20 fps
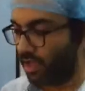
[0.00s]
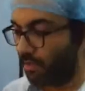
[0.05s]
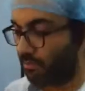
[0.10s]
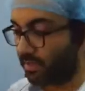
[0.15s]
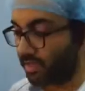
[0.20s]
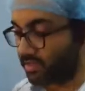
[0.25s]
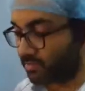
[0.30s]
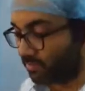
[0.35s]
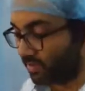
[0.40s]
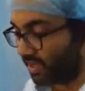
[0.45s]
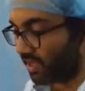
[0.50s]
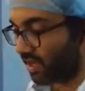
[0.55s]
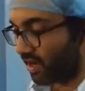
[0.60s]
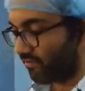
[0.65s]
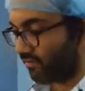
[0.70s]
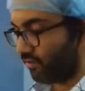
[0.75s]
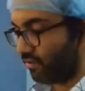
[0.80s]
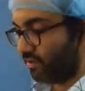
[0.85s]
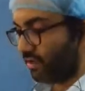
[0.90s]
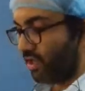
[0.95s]
But be
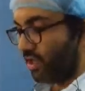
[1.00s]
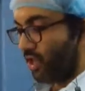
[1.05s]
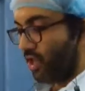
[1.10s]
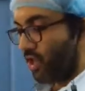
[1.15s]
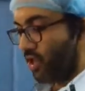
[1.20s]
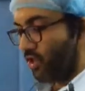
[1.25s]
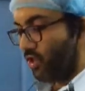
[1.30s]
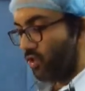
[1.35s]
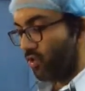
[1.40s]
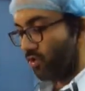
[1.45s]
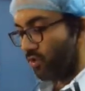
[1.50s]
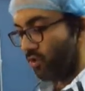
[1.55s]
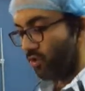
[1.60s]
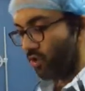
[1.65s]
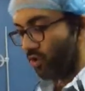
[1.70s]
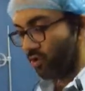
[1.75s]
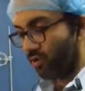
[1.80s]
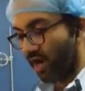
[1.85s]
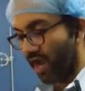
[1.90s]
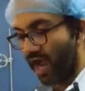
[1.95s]
careful,
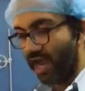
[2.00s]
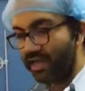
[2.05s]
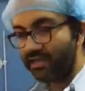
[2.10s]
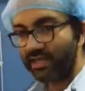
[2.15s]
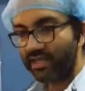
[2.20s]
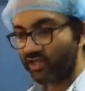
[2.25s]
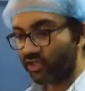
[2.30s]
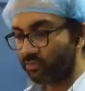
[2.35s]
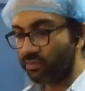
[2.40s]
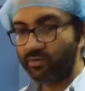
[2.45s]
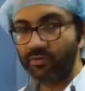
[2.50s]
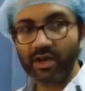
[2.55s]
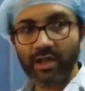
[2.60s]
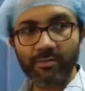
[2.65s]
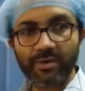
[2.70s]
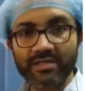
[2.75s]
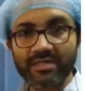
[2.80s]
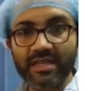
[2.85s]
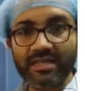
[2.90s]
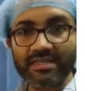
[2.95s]
your hand has to be very
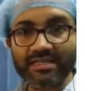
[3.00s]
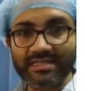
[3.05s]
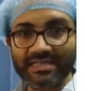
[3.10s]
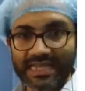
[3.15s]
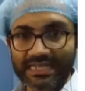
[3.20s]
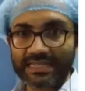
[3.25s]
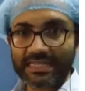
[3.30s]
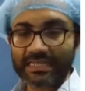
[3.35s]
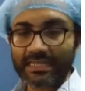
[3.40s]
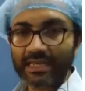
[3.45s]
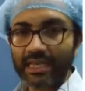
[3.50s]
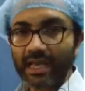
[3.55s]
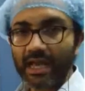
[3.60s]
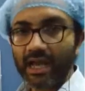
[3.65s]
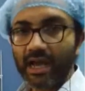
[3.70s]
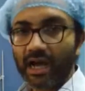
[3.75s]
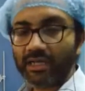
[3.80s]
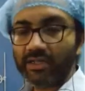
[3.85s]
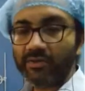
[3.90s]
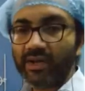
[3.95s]
much steady.
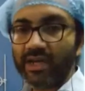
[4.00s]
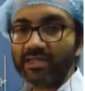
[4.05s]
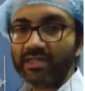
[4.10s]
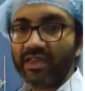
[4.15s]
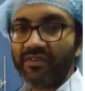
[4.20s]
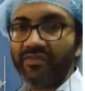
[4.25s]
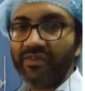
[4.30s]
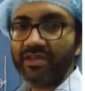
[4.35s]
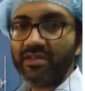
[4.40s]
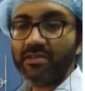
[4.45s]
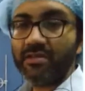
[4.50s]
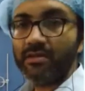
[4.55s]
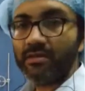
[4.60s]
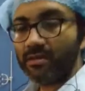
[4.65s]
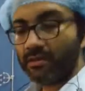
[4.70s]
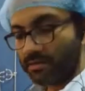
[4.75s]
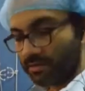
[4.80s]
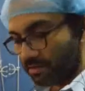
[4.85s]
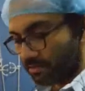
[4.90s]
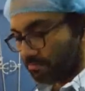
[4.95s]
Otherwise, if it,
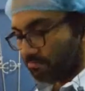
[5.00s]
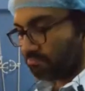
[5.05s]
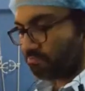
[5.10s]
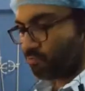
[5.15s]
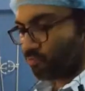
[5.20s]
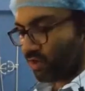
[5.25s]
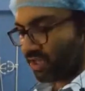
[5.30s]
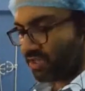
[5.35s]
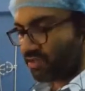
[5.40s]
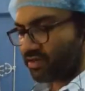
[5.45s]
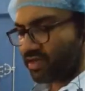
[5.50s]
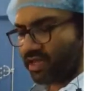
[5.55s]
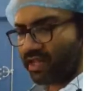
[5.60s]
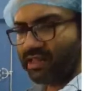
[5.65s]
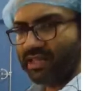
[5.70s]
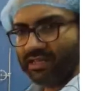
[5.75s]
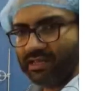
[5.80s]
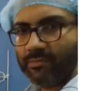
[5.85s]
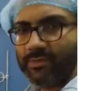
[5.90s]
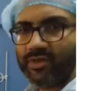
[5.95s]
well, a
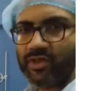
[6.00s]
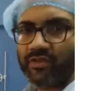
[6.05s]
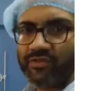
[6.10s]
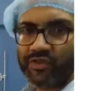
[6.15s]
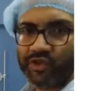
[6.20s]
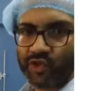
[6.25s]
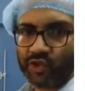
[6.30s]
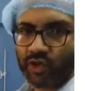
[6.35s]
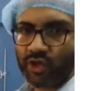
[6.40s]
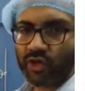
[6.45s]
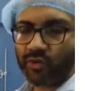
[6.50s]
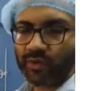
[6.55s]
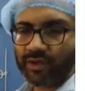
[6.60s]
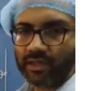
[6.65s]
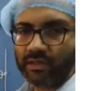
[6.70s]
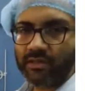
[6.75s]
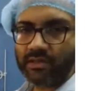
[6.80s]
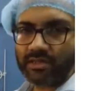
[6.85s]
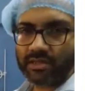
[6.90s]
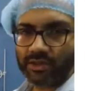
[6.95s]
little bit of jerk
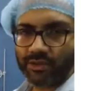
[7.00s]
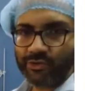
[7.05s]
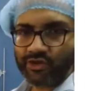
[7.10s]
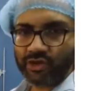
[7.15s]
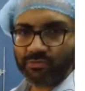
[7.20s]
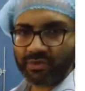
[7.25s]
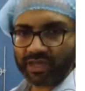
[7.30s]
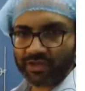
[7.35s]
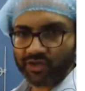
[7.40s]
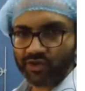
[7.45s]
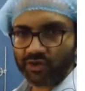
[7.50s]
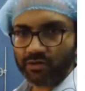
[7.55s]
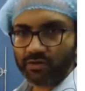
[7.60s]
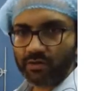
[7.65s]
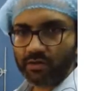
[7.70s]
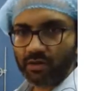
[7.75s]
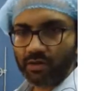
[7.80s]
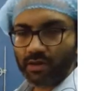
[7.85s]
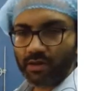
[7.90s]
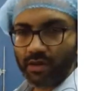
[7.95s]
within the solution mixture,
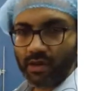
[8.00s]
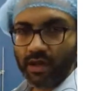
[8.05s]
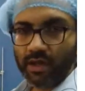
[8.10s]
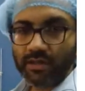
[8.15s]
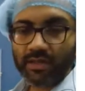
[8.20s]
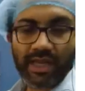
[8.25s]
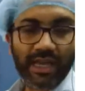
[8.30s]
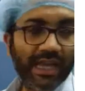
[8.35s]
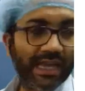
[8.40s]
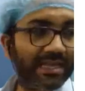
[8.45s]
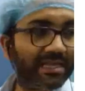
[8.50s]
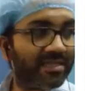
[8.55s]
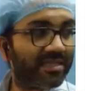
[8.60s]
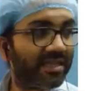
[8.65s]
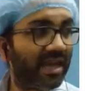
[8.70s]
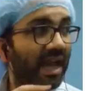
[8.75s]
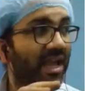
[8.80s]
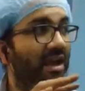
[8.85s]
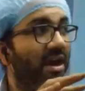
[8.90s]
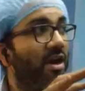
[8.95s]
the
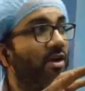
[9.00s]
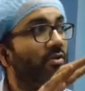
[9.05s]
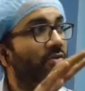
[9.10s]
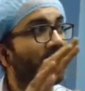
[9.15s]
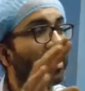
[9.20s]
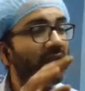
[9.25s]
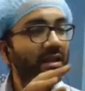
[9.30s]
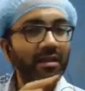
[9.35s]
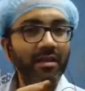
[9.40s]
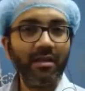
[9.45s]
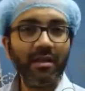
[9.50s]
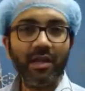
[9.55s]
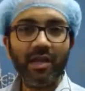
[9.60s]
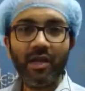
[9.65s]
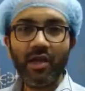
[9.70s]
entire ring